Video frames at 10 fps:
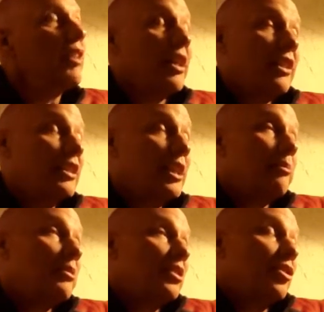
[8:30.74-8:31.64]
It
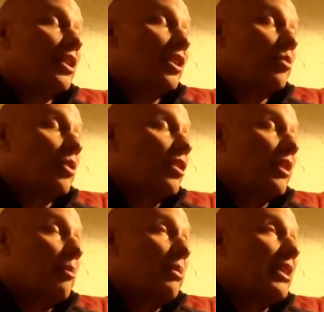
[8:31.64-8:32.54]
seems to this world
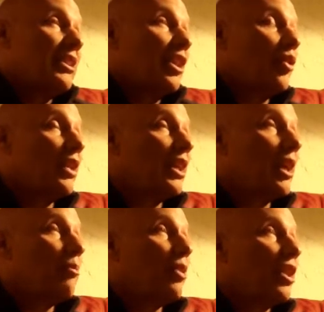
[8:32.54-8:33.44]
that peace can only
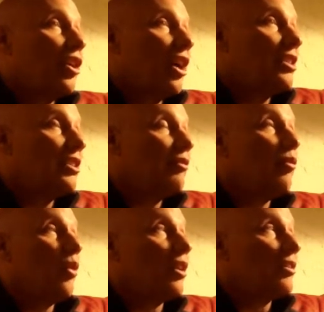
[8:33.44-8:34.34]
come with the cost of
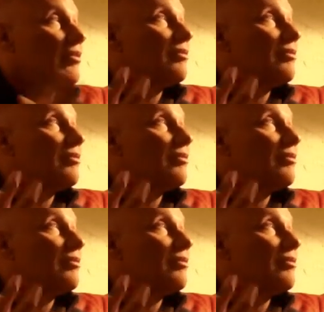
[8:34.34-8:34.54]
war.